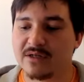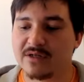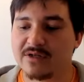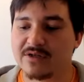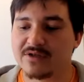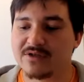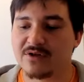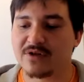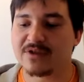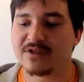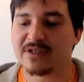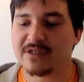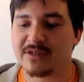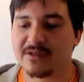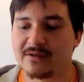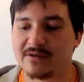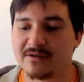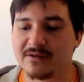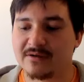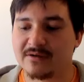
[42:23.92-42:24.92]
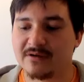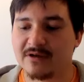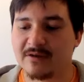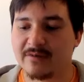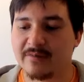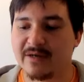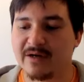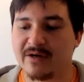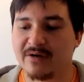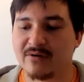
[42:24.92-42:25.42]
certain
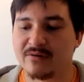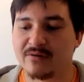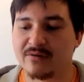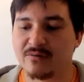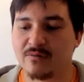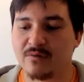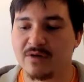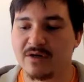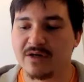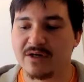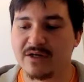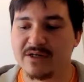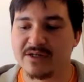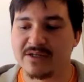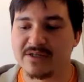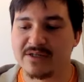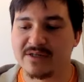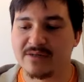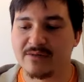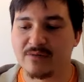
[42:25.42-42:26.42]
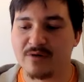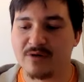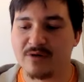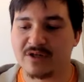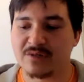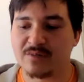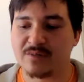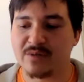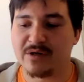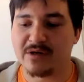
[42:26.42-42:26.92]
about what it is that we're
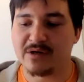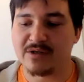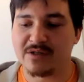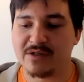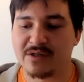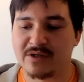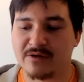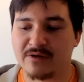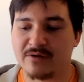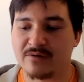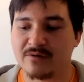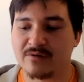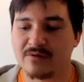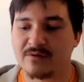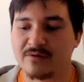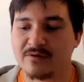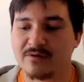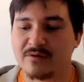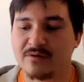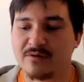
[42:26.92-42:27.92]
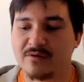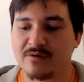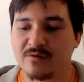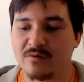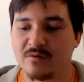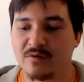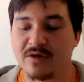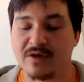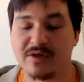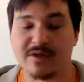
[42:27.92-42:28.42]
experiencing, or
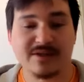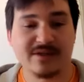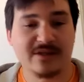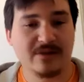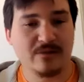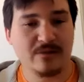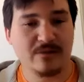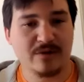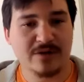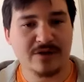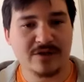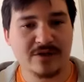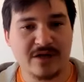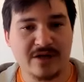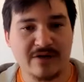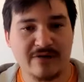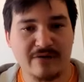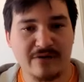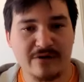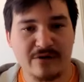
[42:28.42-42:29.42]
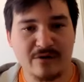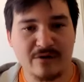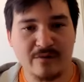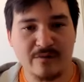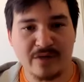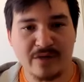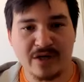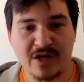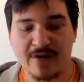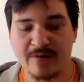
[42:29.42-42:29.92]
what it is that we're discovering or
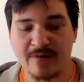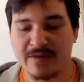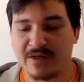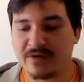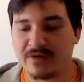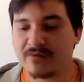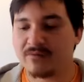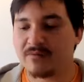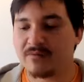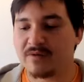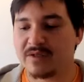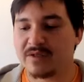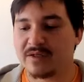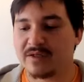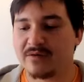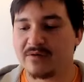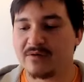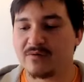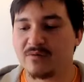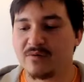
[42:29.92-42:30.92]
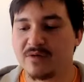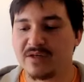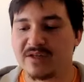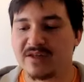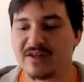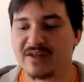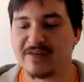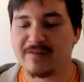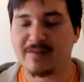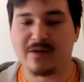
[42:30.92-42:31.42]
becoming, we
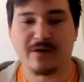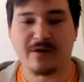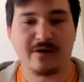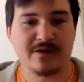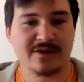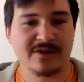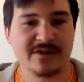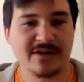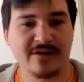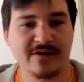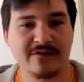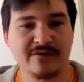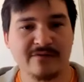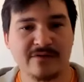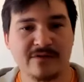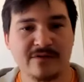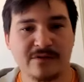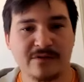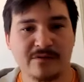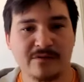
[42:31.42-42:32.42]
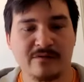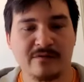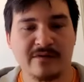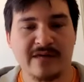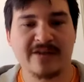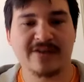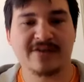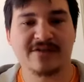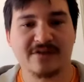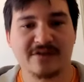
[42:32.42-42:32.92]
can limit ourselves to
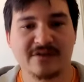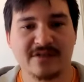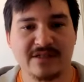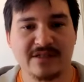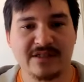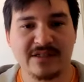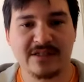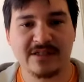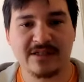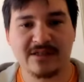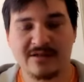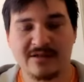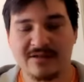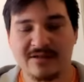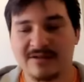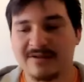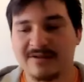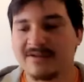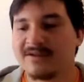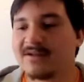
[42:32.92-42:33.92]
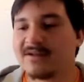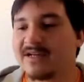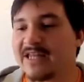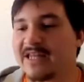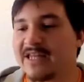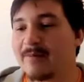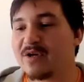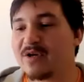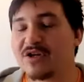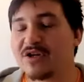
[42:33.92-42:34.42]
that certainty. And
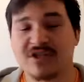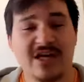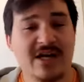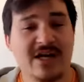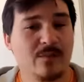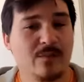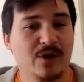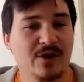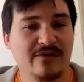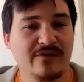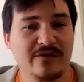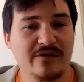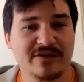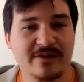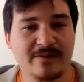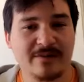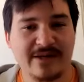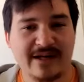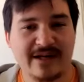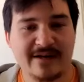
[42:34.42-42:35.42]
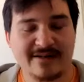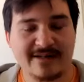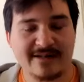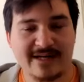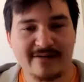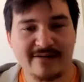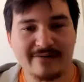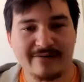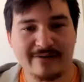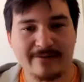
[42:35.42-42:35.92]
that'd be a shame. What if there's something
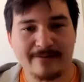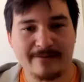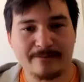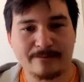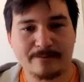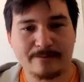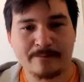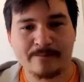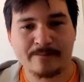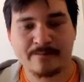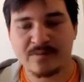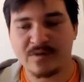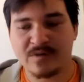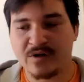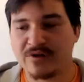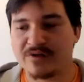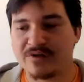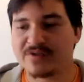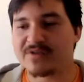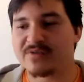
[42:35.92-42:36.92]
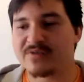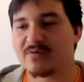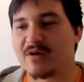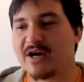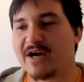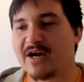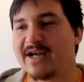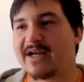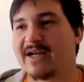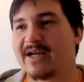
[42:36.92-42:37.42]
outside of it? This is
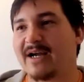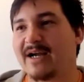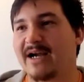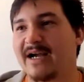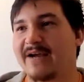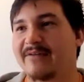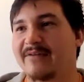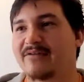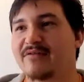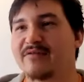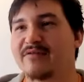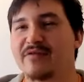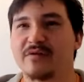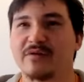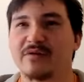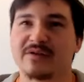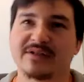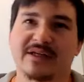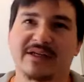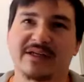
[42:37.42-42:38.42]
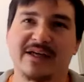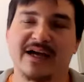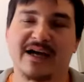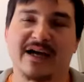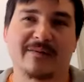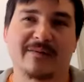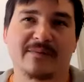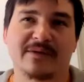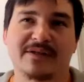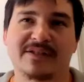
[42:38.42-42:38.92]
why I have the view that's like,
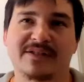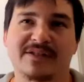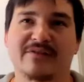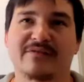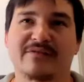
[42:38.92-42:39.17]
yeah, I mean,